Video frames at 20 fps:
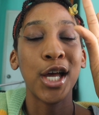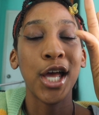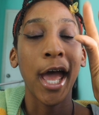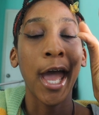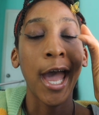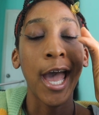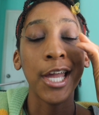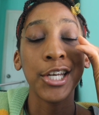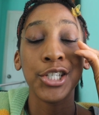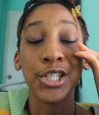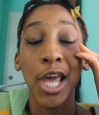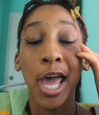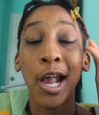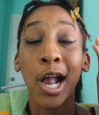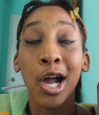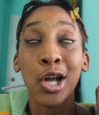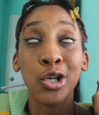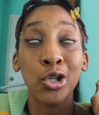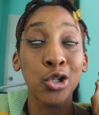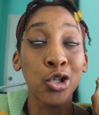
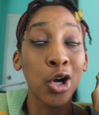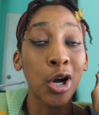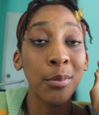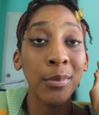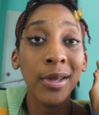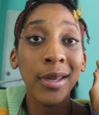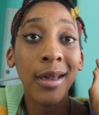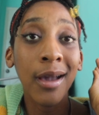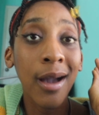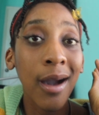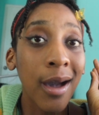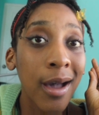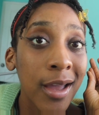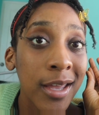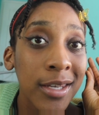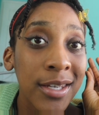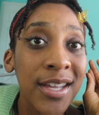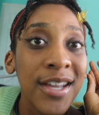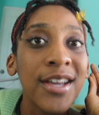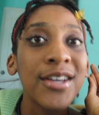hashtag
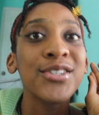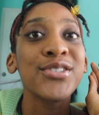Jamaican.